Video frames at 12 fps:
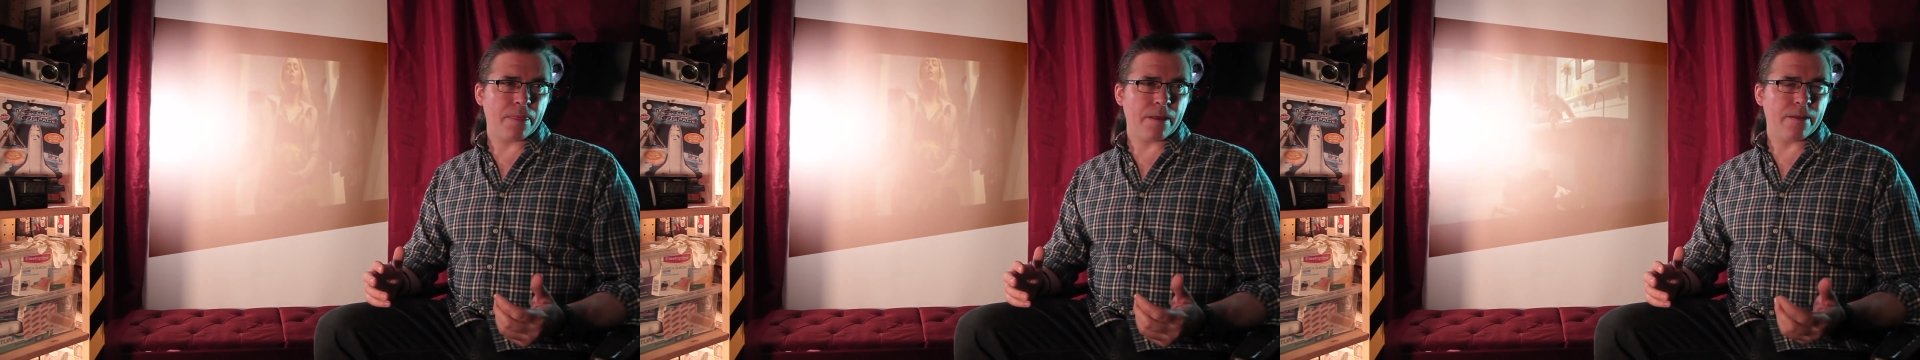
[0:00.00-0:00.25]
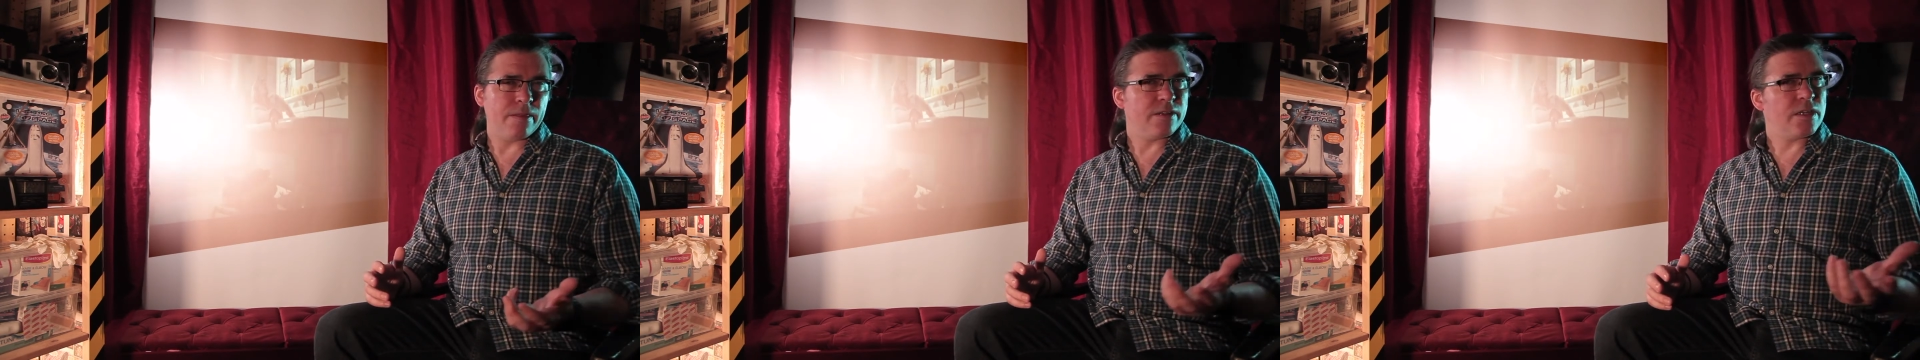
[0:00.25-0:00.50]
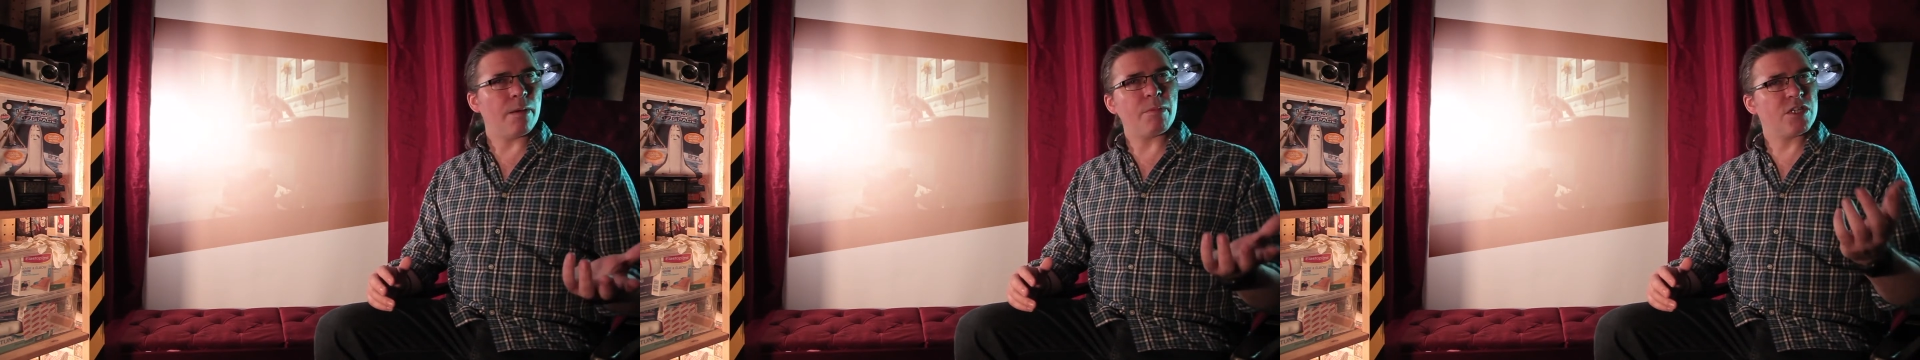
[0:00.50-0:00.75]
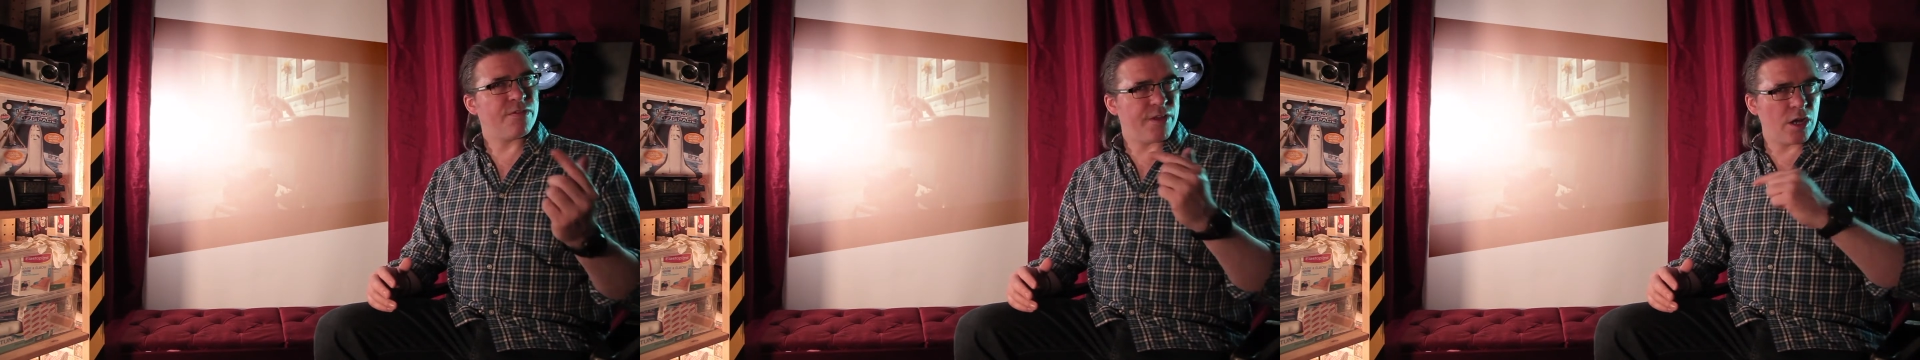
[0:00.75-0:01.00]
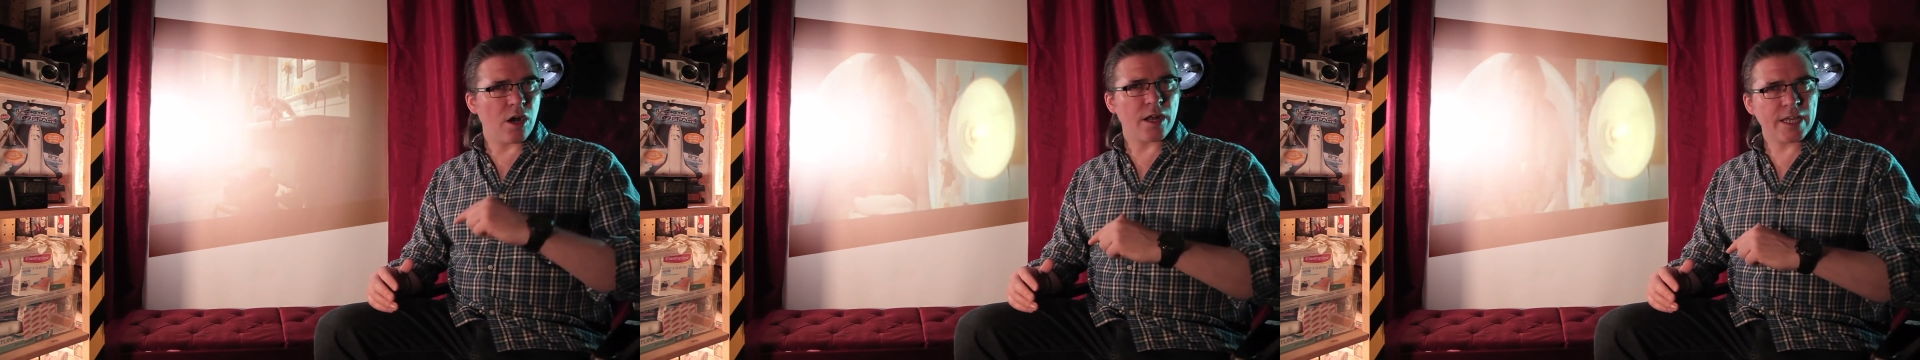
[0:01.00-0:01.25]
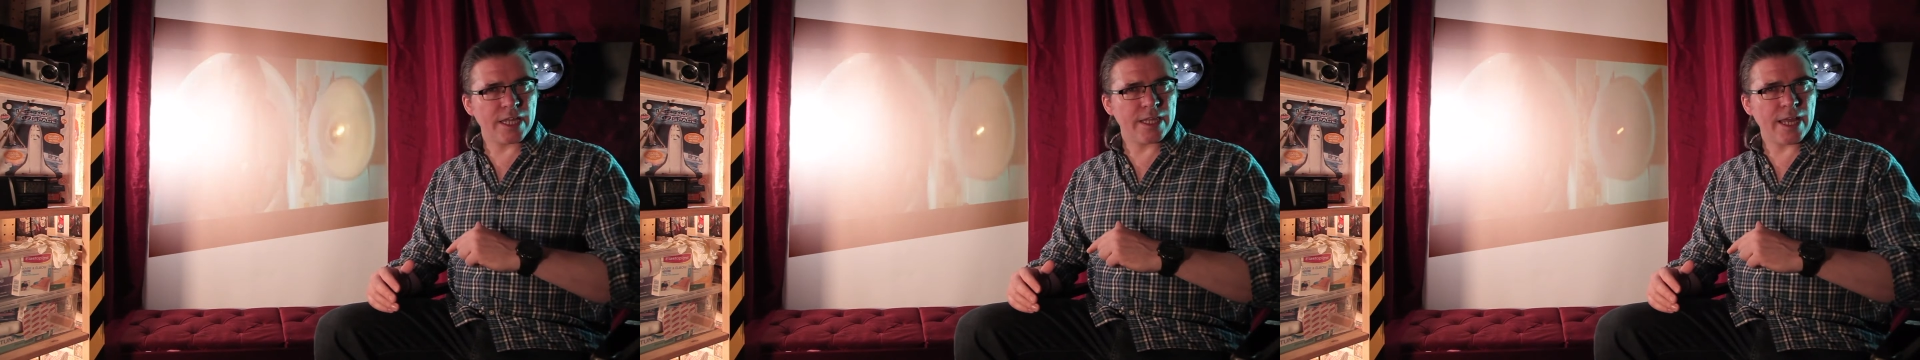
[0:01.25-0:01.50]
There's not much of an
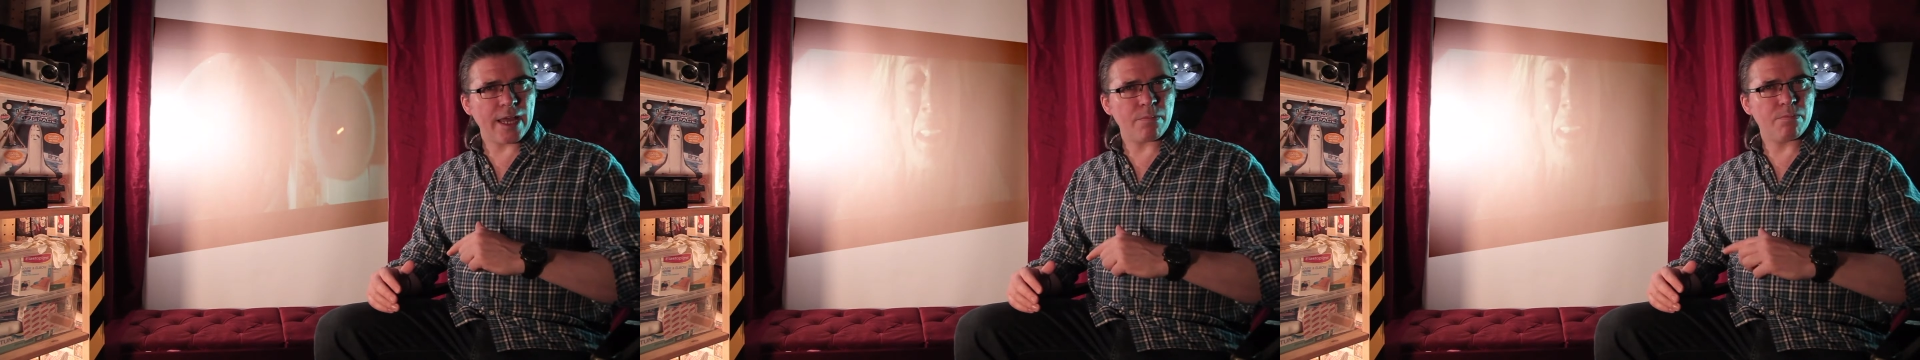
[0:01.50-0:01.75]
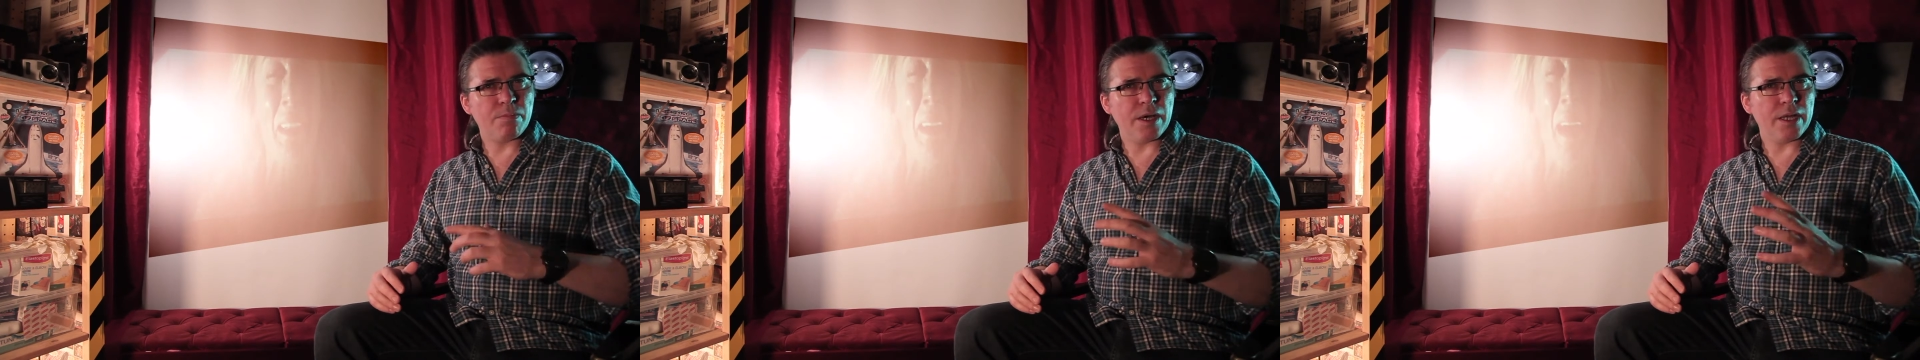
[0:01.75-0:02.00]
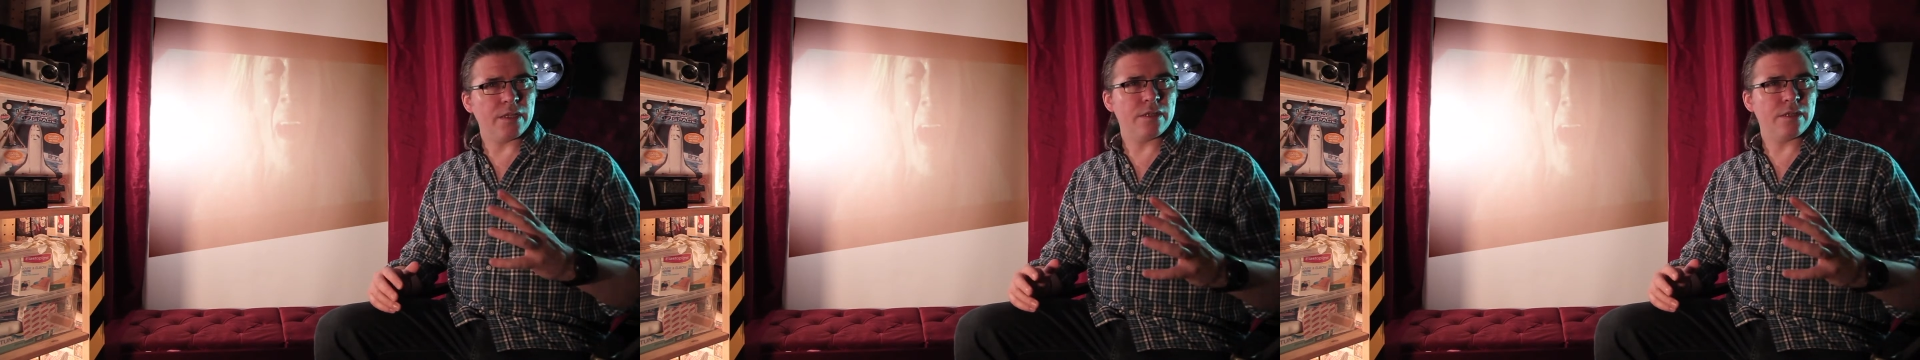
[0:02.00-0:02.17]
arc in that, but